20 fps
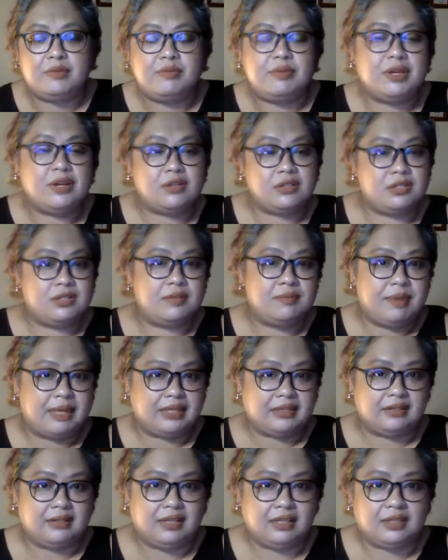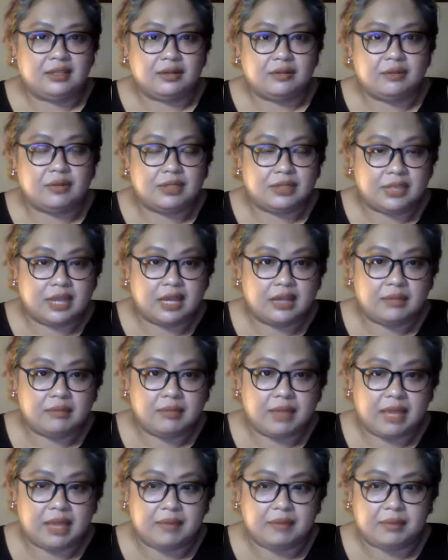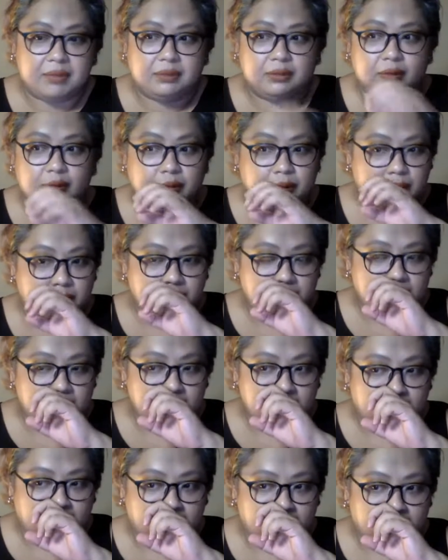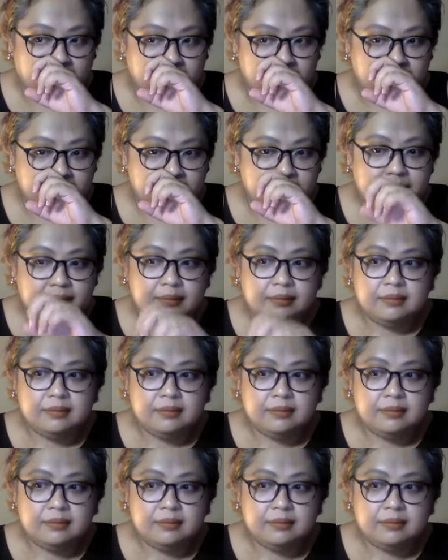because the beta reader will not be able to um,